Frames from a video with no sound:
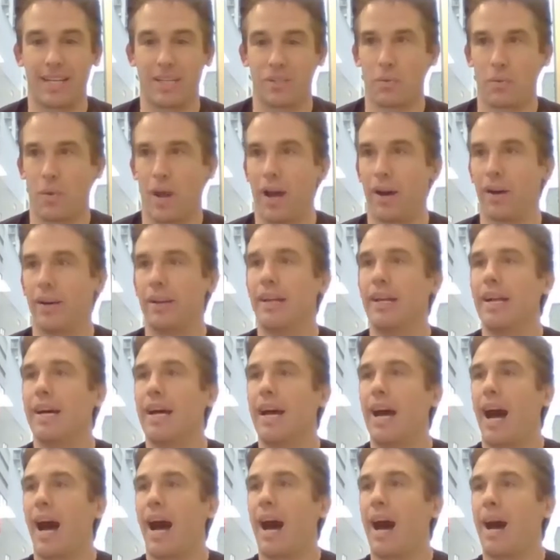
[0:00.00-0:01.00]
as well.
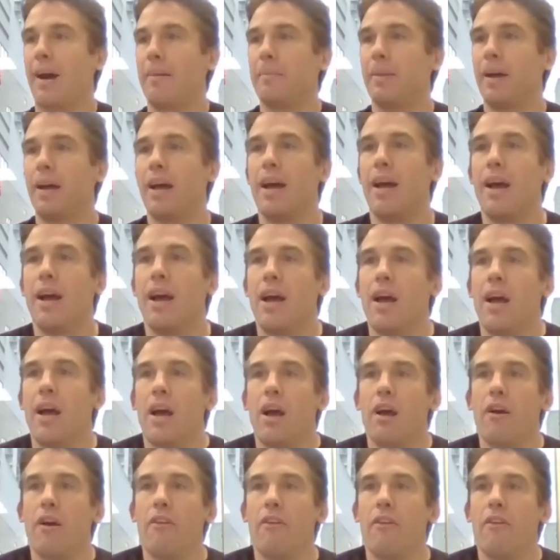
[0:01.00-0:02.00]

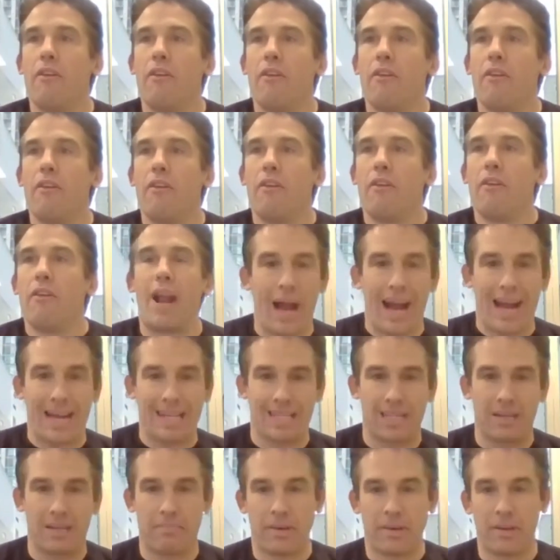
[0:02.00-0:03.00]
For anyone who
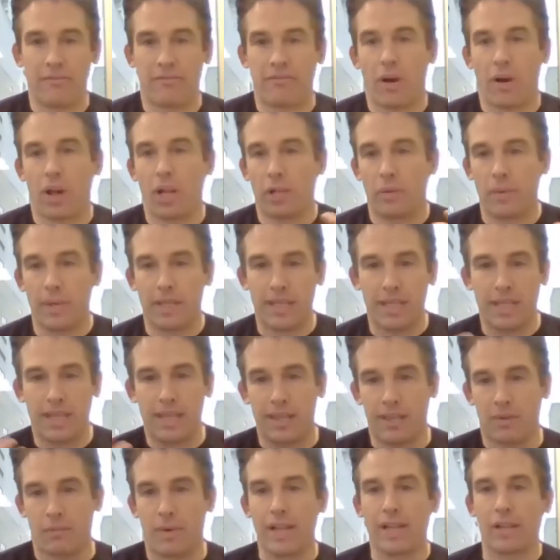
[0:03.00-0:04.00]
hasn't been following
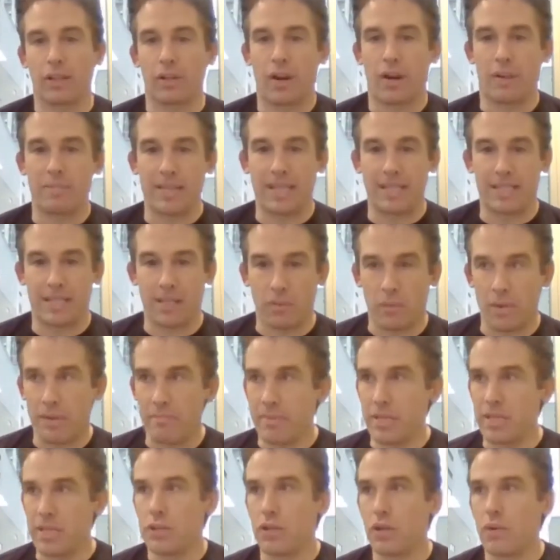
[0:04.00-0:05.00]
the regular updates that we've
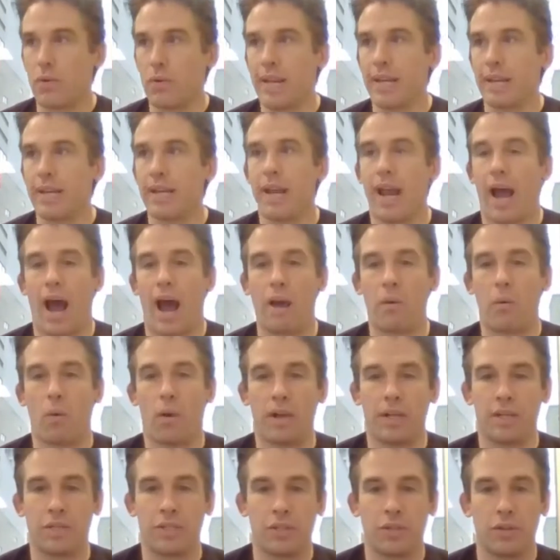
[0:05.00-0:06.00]
been doing, I
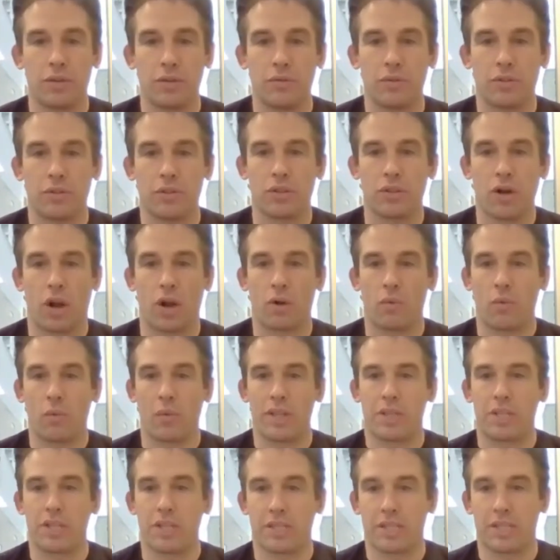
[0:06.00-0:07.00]
wanted to start
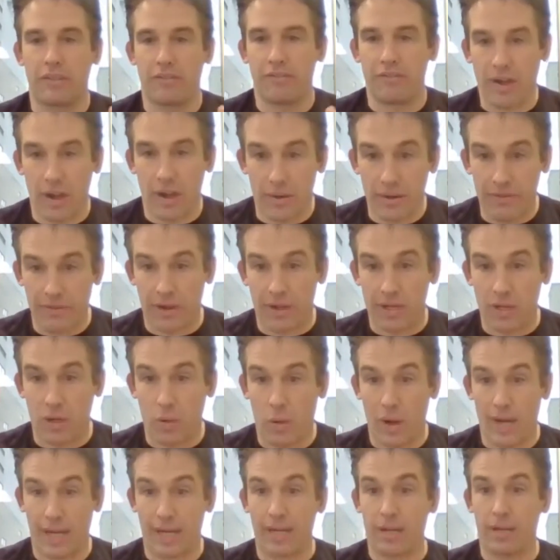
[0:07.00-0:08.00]
with just a very, very
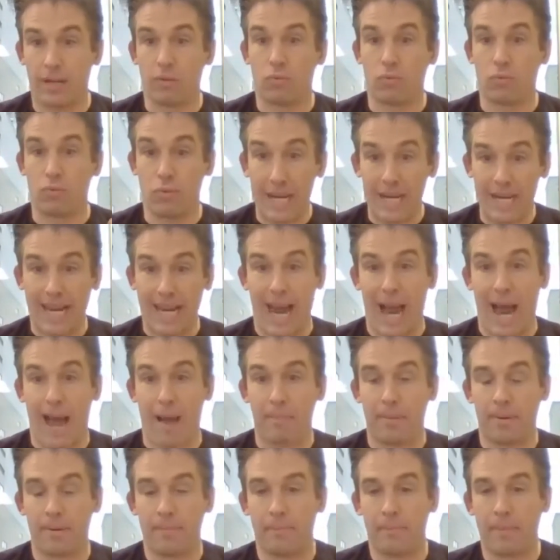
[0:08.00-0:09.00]
quick
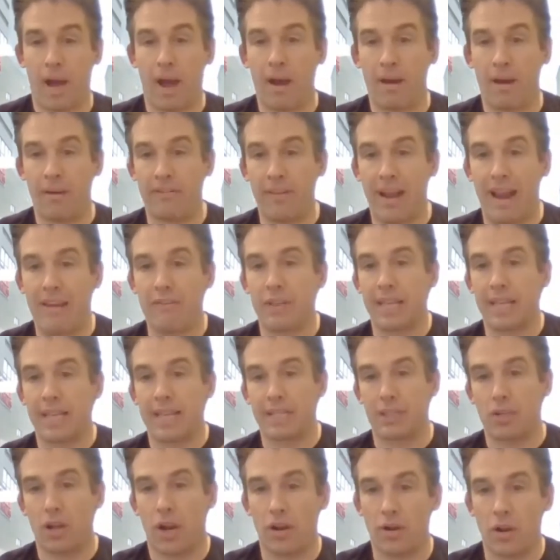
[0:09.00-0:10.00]
recap of everything
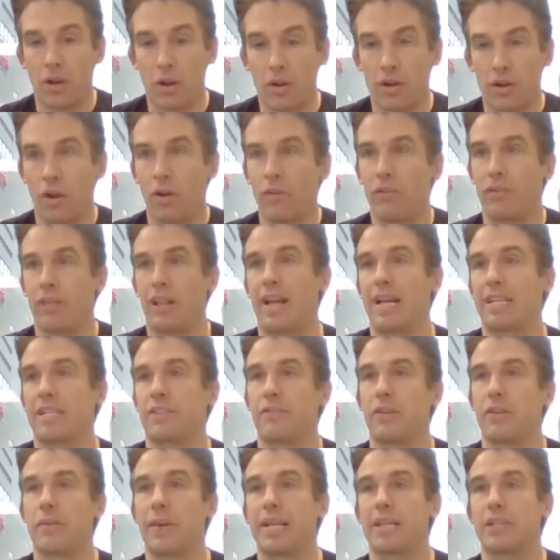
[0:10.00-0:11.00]
that's gone on over the last
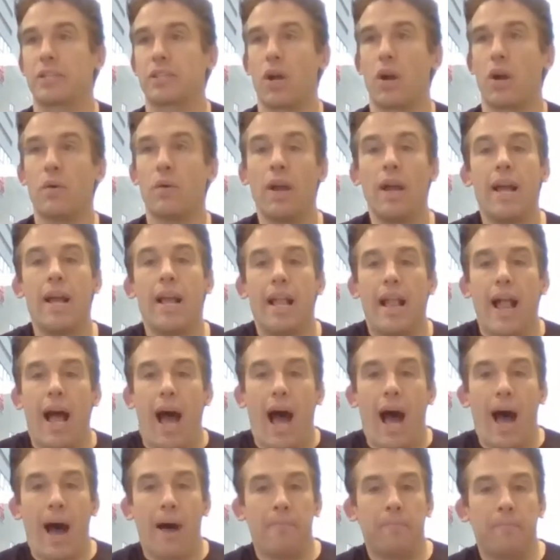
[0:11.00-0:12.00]
few weeks. So
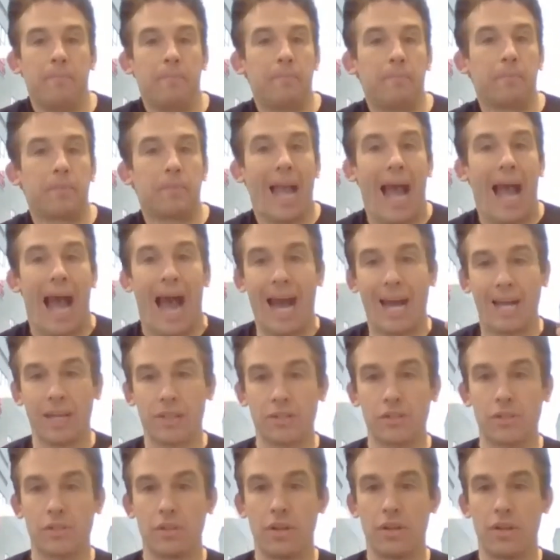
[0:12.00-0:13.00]

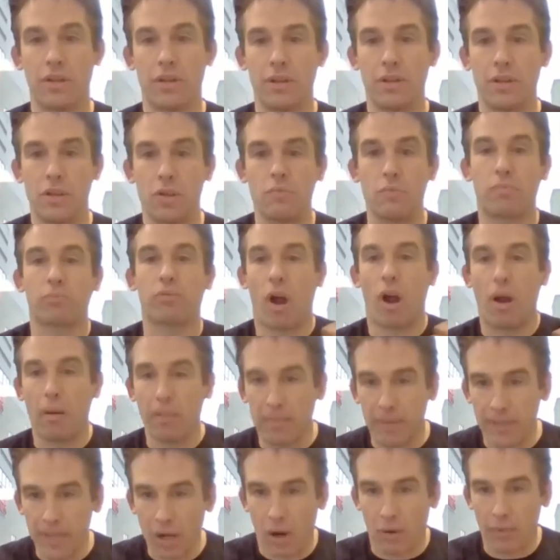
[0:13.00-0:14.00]
as you
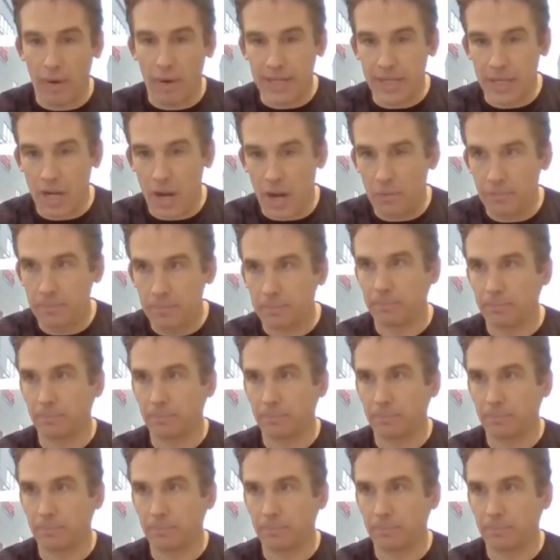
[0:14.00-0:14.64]
probably already know,